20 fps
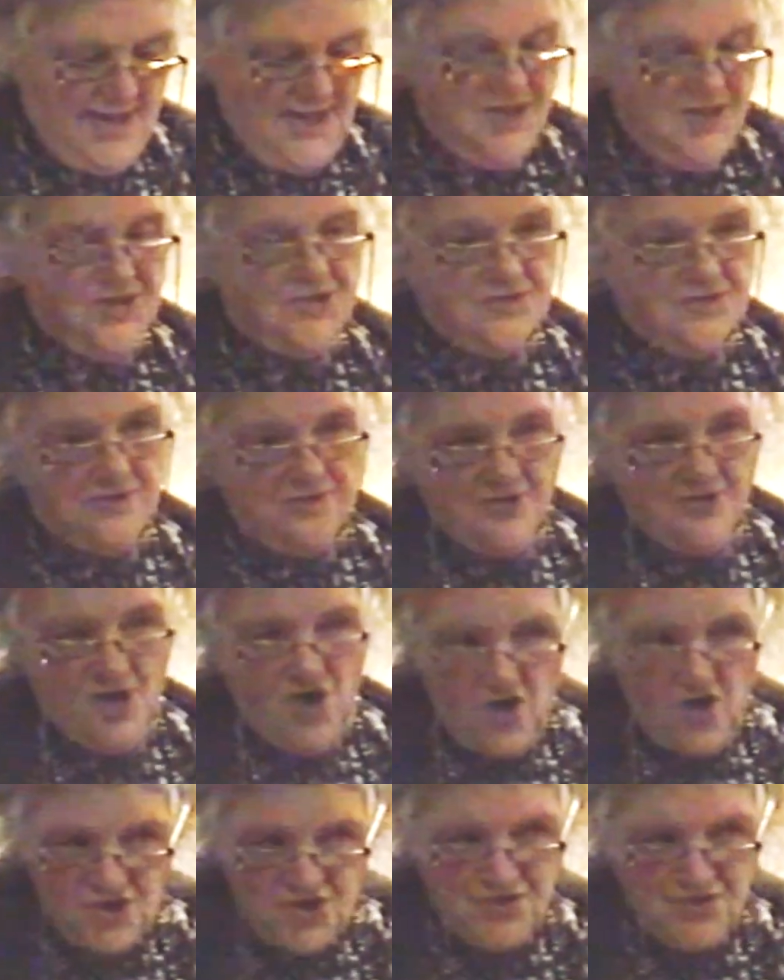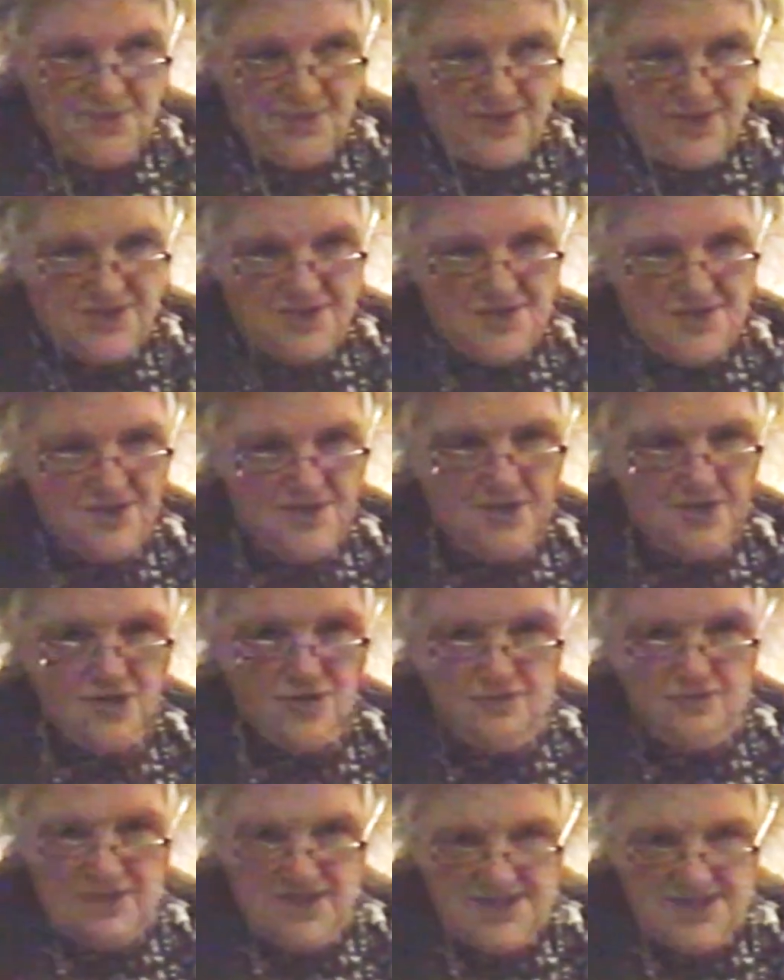is that the hospice
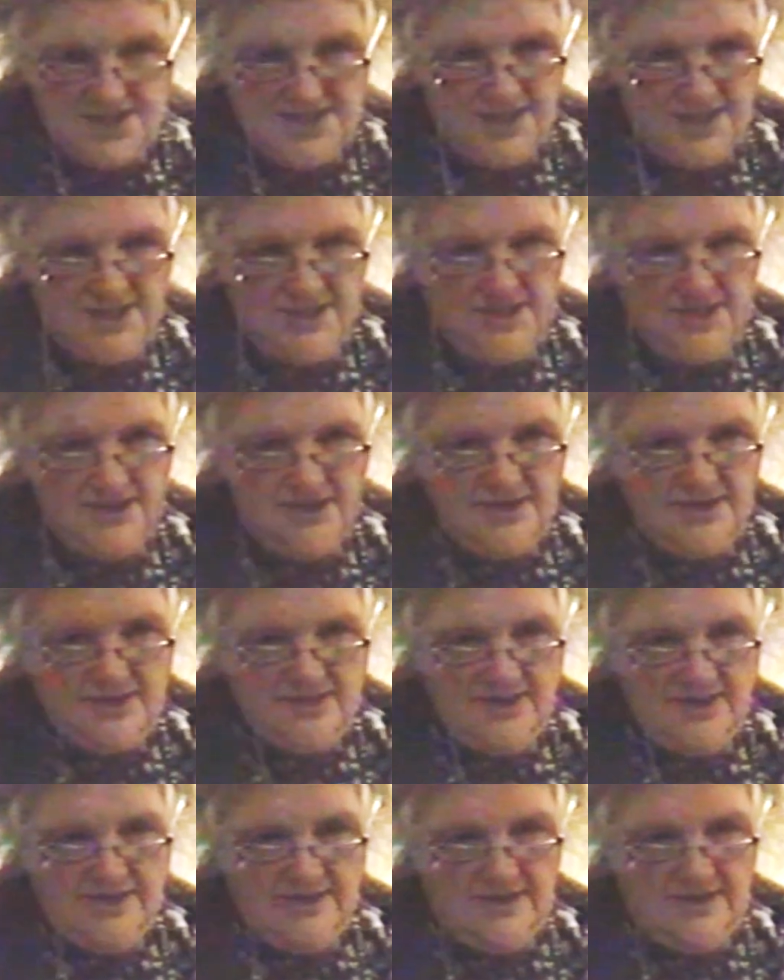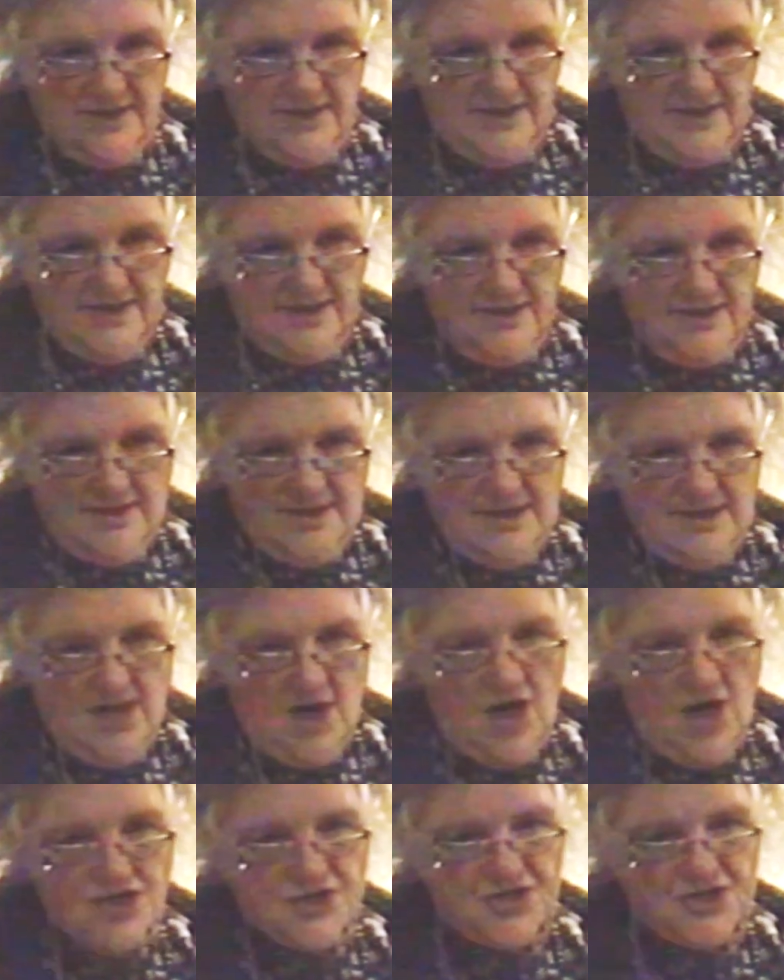committee
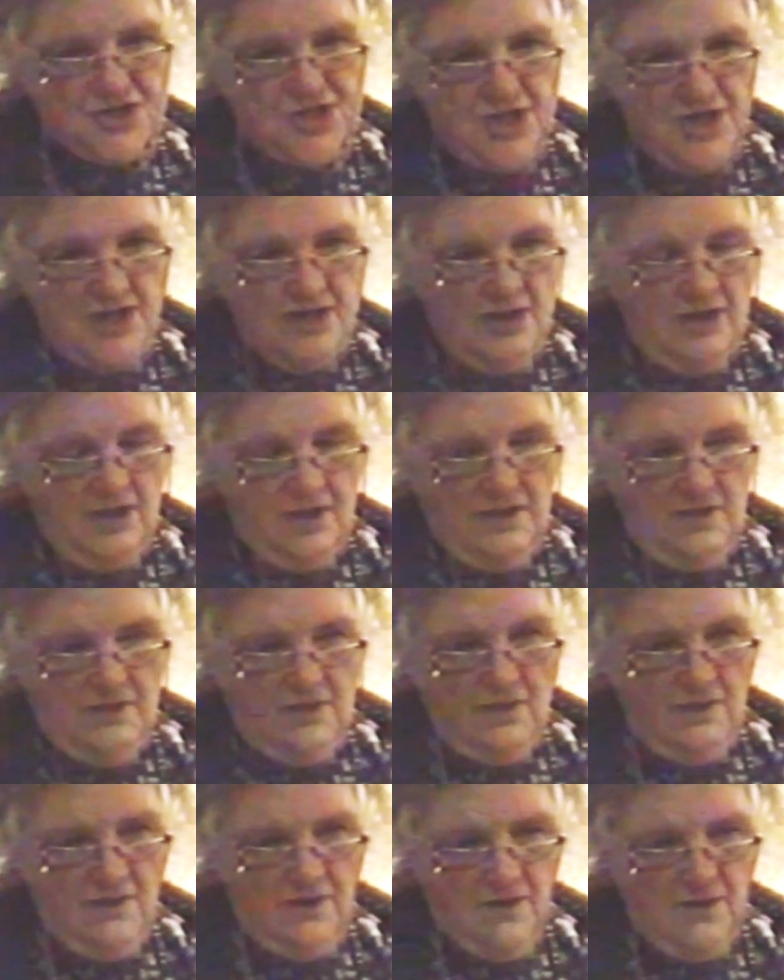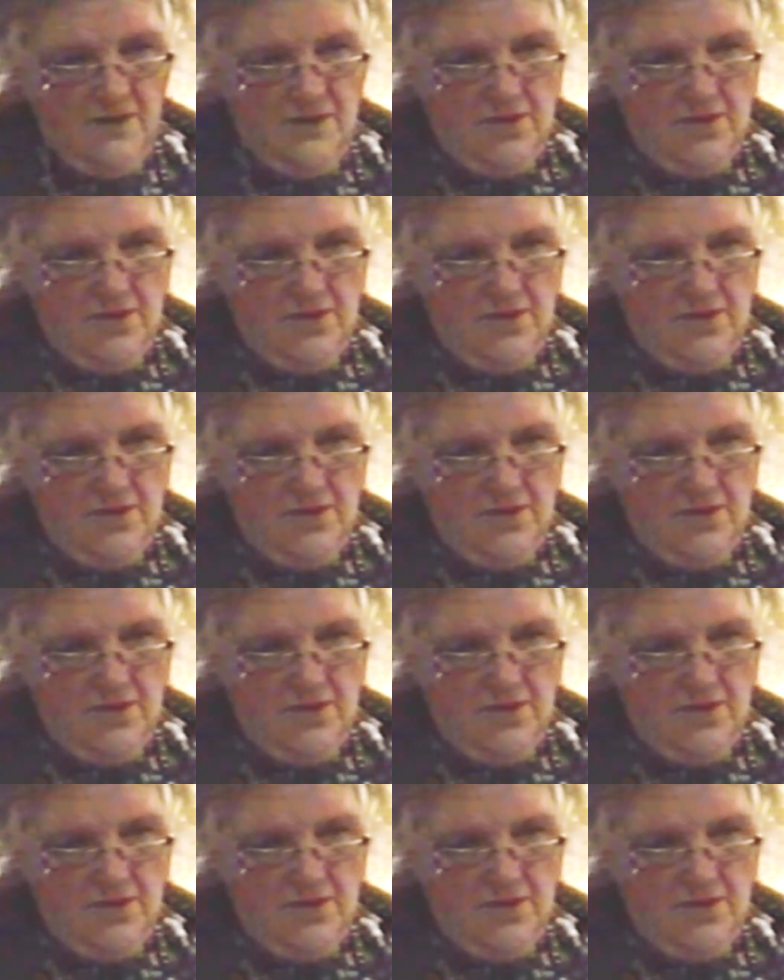are seeking